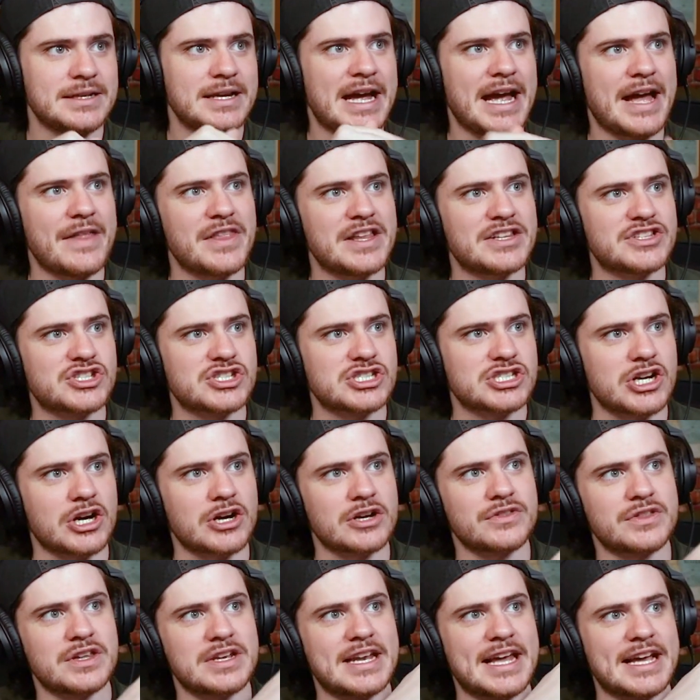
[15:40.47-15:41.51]
and then
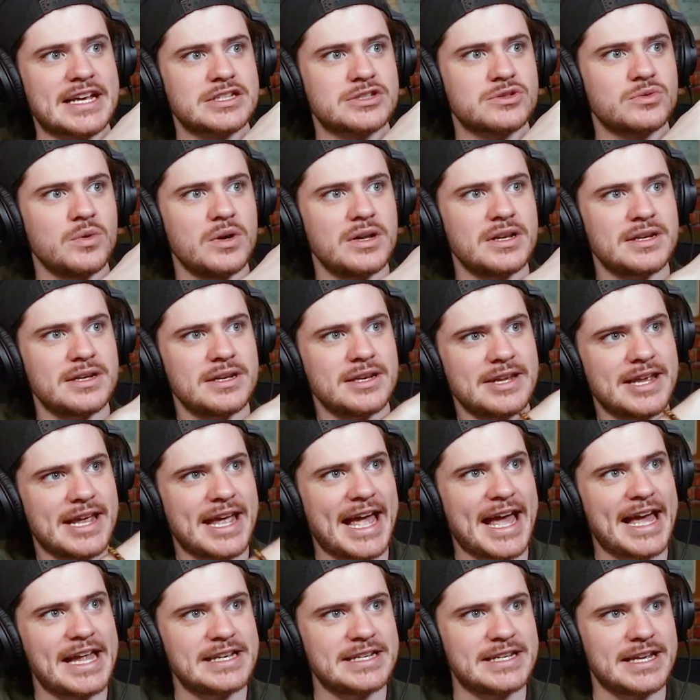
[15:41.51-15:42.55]
start the next one,
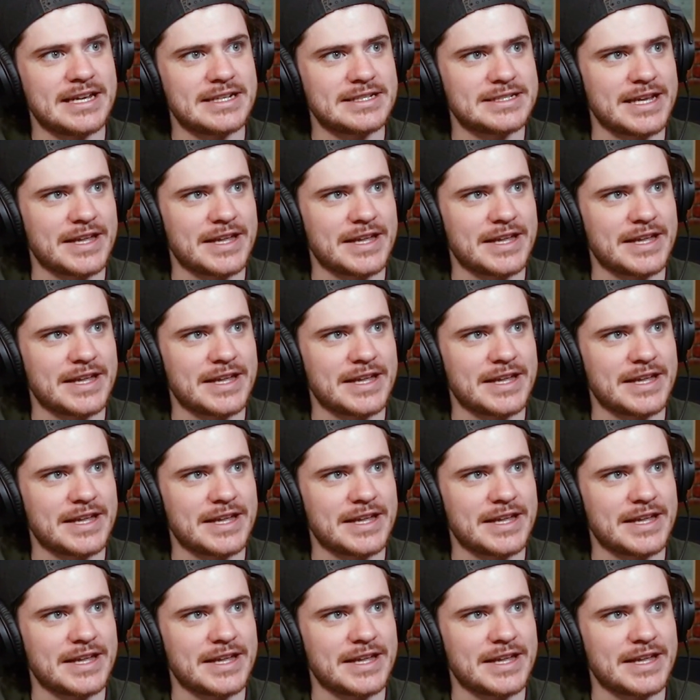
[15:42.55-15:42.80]
end it,